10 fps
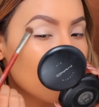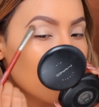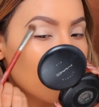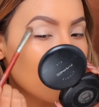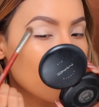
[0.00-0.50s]

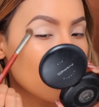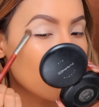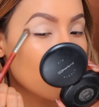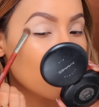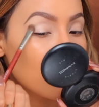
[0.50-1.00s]

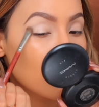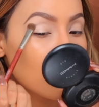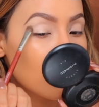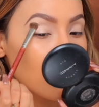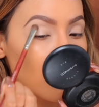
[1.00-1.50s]

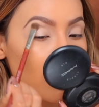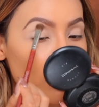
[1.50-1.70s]
No one is speaking in this clip.